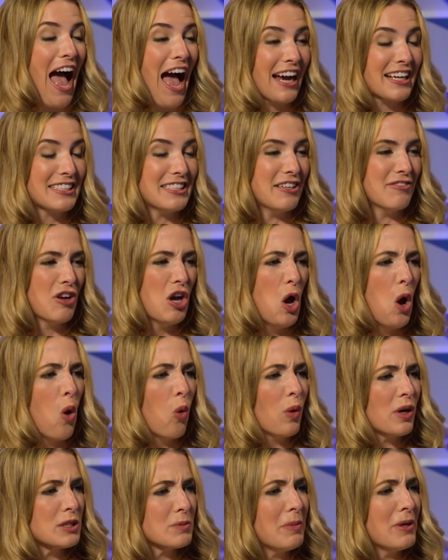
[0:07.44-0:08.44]
active.
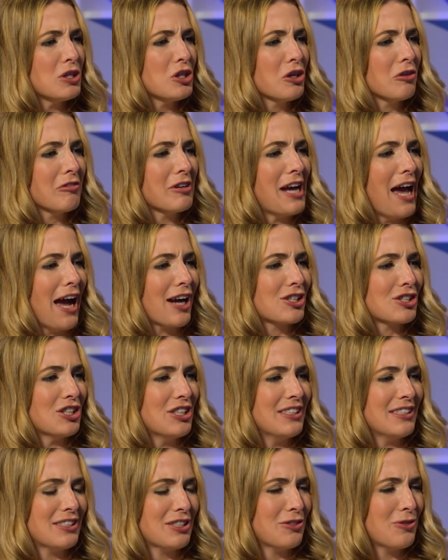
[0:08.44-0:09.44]
What's been your
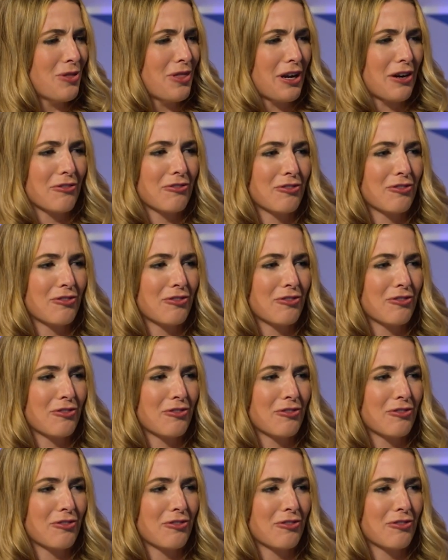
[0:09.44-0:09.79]
reaction to their